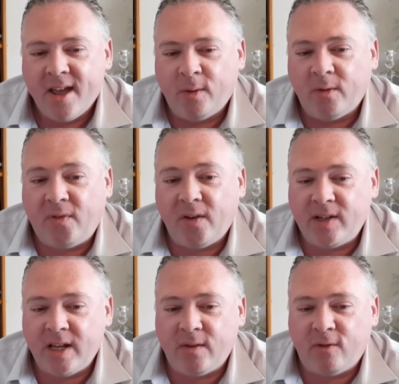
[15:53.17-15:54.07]
on the
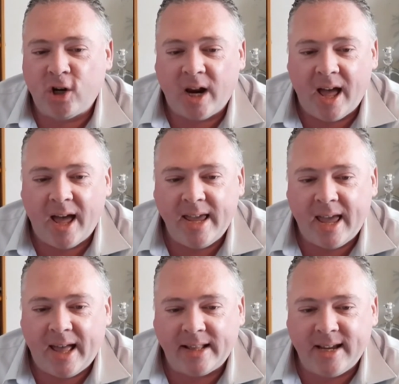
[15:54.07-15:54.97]
15th of July
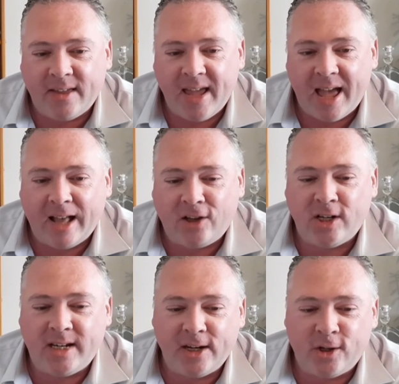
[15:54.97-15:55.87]
at the
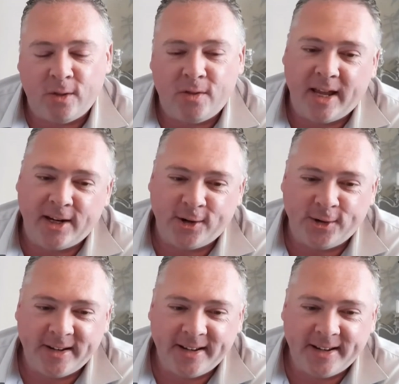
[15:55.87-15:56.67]
Accidental Theatre.